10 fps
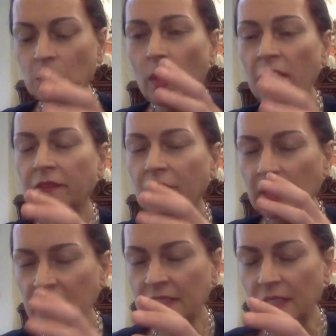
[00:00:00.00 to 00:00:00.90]
a wave
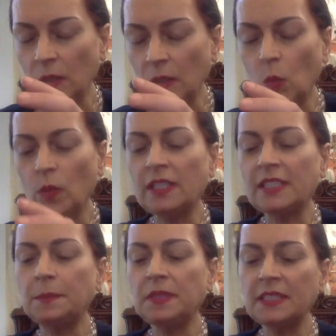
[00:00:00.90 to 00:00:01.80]
crystal with a
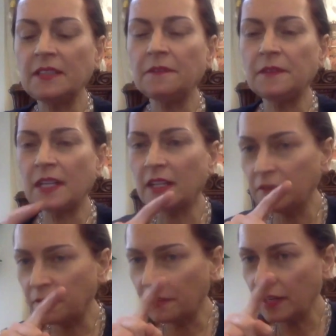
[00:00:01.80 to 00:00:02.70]
specific
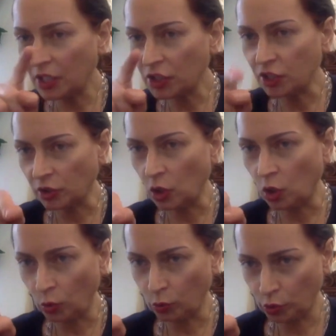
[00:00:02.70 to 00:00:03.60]
refraction
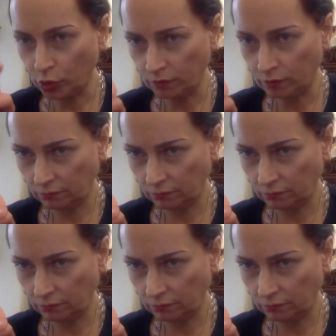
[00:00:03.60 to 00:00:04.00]
code.